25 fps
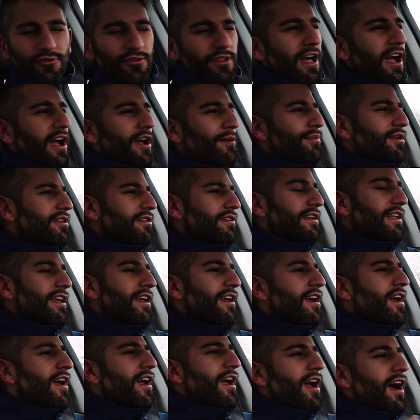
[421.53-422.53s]

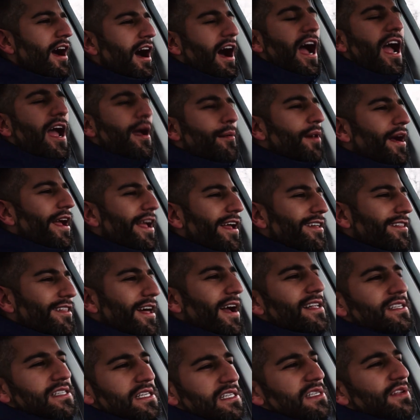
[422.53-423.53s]
reliability. I am a
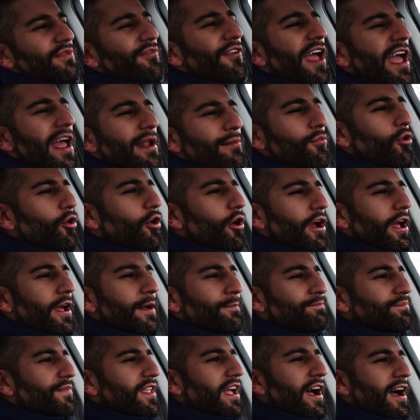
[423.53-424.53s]
Lexus
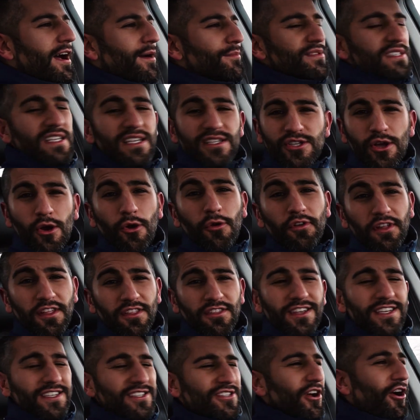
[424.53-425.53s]
fanboy since
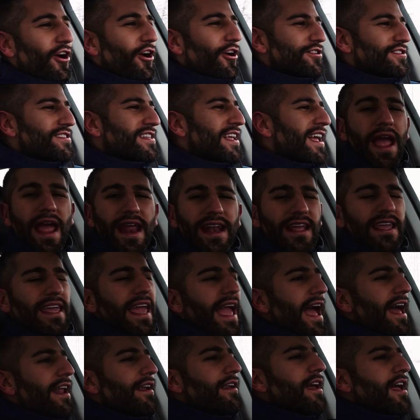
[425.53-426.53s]
owning these cars. And
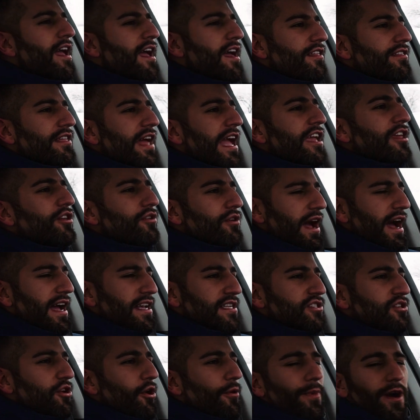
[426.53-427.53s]
again, thank you
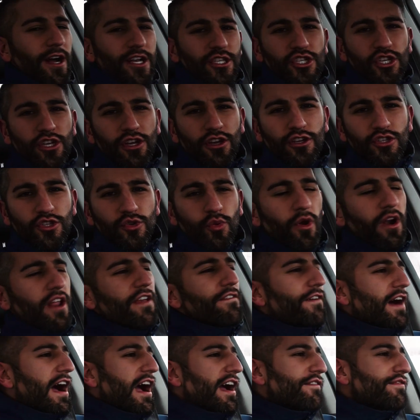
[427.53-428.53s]
guys so much.
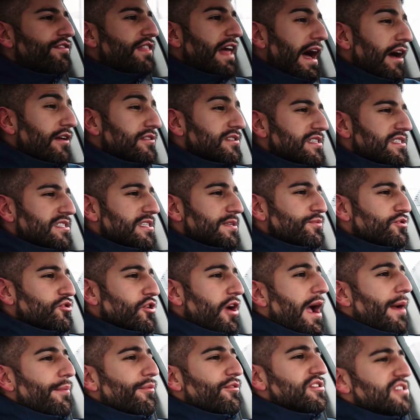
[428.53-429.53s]
25,000
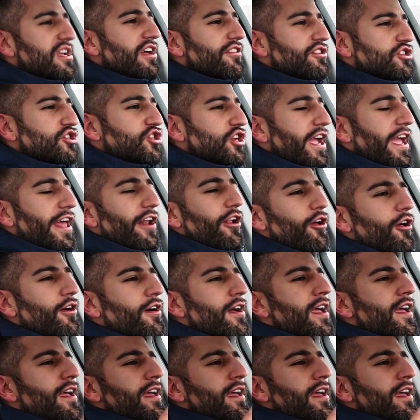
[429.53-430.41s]
subscribers on the channel.